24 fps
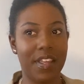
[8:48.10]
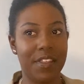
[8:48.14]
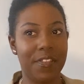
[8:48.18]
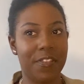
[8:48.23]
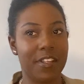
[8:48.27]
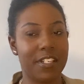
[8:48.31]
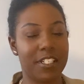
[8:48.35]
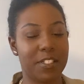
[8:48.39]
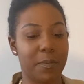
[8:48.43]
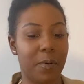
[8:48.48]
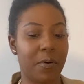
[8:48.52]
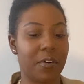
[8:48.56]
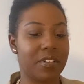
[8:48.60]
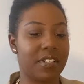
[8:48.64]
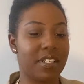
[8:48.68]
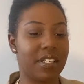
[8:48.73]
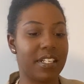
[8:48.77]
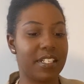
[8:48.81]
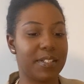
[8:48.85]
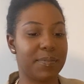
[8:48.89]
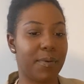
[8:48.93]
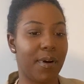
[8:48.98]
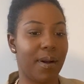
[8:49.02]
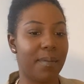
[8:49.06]
this person
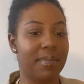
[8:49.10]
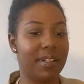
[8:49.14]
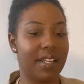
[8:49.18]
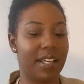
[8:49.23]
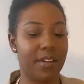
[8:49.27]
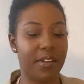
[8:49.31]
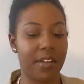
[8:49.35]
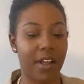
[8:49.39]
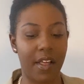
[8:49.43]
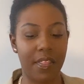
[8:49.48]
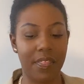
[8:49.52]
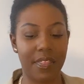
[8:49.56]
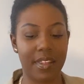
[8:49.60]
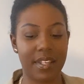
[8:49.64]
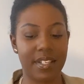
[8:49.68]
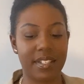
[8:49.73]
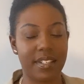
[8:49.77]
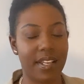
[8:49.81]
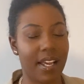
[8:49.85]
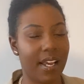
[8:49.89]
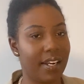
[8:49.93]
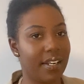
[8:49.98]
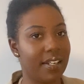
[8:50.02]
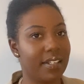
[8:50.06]
is probably on this
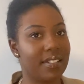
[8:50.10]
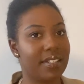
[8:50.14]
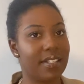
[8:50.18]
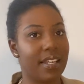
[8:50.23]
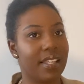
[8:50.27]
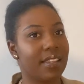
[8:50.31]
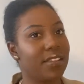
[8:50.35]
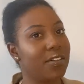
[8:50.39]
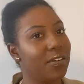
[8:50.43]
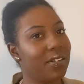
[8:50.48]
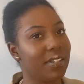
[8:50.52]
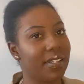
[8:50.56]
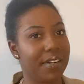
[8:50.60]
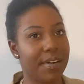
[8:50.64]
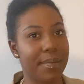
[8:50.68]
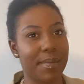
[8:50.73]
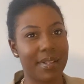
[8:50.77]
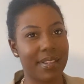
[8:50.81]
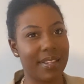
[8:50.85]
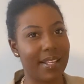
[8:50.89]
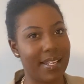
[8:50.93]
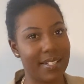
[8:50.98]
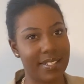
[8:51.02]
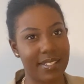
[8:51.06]
side, it's like they're a little bit
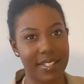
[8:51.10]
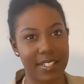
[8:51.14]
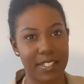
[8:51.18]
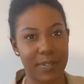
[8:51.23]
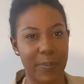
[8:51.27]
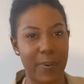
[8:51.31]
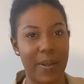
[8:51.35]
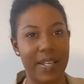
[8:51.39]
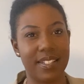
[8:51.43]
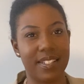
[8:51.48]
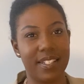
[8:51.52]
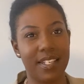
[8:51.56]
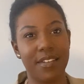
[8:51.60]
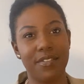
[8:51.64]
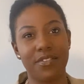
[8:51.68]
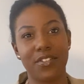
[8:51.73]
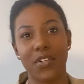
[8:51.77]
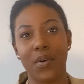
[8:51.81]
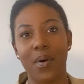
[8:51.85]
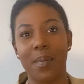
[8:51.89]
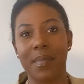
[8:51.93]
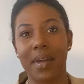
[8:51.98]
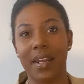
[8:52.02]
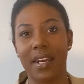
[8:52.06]
less expressive,
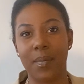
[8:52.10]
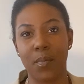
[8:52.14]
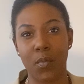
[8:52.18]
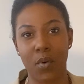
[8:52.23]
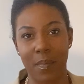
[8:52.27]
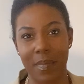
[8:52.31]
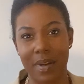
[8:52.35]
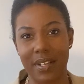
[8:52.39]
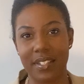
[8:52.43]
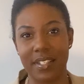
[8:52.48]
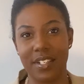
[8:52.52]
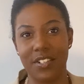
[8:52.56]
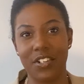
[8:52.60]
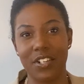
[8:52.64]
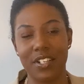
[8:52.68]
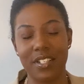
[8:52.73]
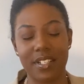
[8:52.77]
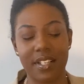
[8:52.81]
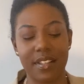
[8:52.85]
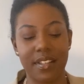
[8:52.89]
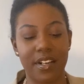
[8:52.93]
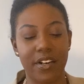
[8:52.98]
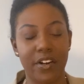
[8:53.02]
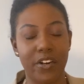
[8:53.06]
so I'm getting more messages.
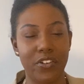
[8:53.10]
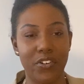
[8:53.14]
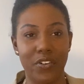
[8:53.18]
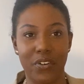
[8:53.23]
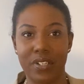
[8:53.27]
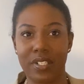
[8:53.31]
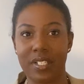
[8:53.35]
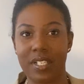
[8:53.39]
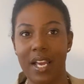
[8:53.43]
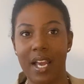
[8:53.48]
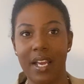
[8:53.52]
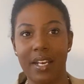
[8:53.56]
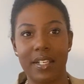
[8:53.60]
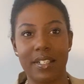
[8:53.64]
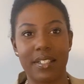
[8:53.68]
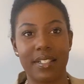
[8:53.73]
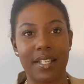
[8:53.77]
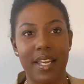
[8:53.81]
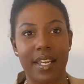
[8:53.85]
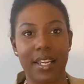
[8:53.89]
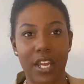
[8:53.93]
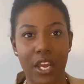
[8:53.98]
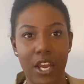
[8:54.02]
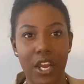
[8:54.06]
And then on your side, it's
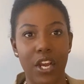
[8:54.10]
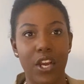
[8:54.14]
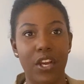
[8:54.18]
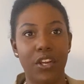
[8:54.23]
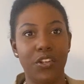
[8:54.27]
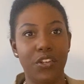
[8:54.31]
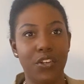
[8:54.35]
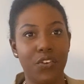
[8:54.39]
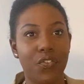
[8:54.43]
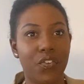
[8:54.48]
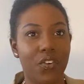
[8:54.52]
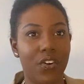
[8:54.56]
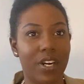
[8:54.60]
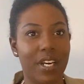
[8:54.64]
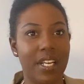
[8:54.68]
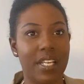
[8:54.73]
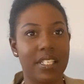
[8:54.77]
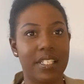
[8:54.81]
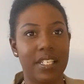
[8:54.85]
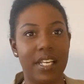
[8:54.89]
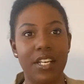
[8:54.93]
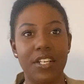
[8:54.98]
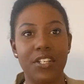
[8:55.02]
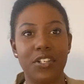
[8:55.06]
like you've already
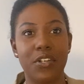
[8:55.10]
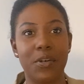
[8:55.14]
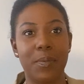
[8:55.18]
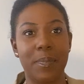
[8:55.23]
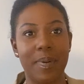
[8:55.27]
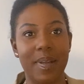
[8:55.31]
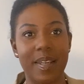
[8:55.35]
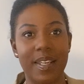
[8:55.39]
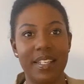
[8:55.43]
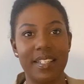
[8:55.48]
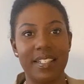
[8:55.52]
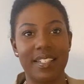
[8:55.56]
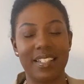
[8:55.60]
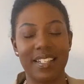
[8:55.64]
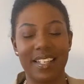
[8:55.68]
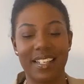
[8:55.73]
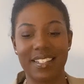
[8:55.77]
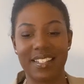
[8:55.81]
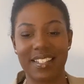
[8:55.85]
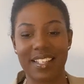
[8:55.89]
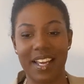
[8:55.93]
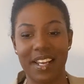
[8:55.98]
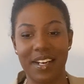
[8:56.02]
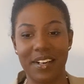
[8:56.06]
said your piece.
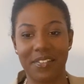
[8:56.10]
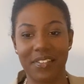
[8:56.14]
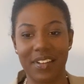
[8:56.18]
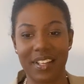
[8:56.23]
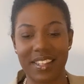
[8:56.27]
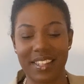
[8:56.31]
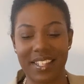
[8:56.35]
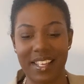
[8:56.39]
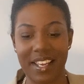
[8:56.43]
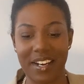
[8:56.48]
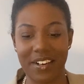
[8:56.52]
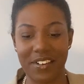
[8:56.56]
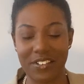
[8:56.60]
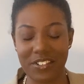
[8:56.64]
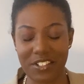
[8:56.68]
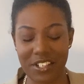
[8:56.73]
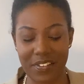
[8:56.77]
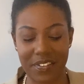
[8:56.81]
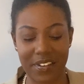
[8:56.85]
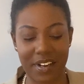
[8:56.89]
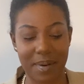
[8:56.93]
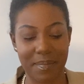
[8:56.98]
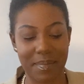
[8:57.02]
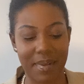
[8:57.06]
It's kind of like the energy
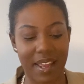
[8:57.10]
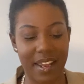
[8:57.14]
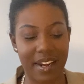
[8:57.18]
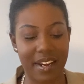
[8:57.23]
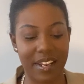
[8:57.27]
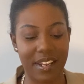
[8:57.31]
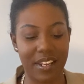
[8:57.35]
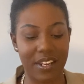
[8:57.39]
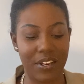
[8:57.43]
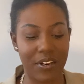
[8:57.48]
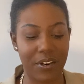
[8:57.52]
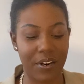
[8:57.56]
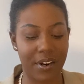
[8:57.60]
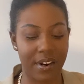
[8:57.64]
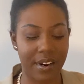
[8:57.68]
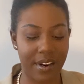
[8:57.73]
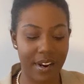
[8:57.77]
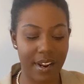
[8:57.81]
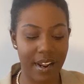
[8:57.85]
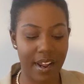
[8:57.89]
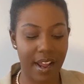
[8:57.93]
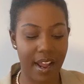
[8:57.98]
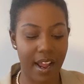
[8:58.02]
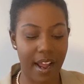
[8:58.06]
that I'm getting here.
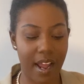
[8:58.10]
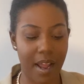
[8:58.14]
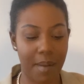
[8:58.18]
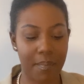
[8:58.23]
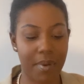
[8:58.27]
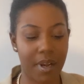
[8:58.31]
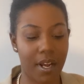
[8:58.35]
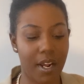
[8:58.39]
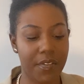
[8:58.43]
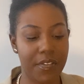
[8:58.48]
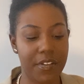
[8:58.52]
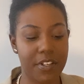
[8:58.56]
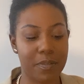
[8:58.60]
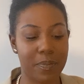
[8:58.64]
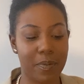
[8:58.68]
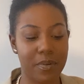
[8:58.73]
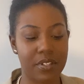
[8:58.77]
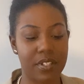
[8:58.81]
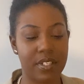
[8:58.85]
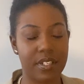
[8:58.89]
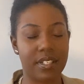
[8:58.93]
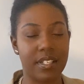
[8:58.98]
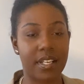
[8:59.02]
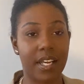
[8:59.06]
But on this
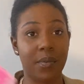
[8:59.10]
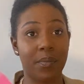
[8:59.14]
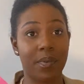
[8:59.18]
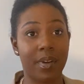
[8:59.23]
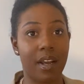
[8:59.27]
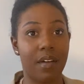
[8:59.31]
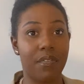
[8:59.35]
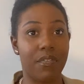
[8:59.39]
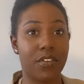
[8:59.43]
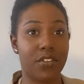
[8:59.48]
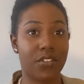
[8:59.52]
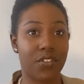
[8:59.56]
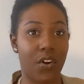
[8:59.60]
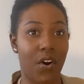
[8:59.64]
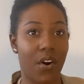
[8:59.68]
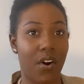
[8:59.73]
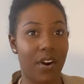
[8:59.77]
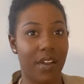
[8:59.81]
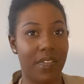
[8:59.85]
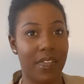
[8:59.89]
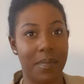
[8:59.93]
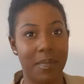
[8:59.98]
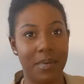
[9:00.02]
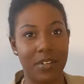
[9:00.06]
person's side, we have the Star
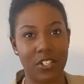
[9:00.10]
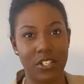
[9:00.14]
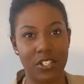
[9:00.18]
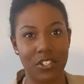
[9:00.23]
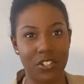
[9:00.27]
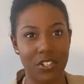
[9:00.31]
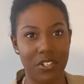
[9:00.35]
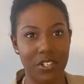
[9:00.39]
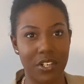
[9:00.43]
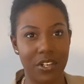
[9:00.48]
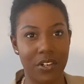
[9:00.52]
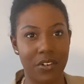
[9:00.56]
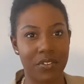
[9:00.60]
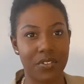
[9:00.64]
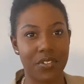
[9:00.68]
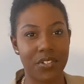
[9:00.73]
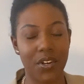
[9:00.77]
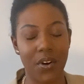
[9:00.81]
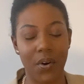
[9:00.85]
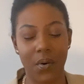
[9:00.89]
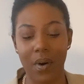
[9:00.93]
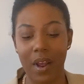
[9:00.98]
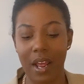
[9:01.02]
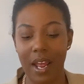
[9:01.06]
and the Magician here.
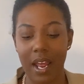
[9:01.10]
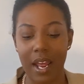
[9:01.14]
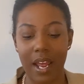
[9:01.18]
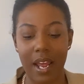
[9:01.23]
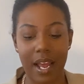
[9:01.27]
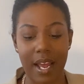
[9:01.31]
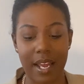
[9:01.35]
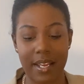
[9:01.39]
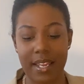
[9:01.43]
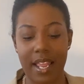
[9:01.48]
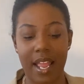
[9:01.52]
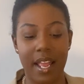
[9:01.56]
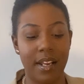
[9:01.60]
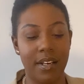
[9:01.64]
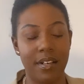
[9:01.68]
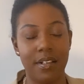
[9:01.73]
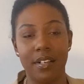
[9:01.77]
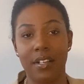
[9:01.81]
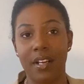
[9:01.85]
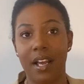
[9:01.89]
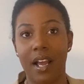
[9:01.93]
So again,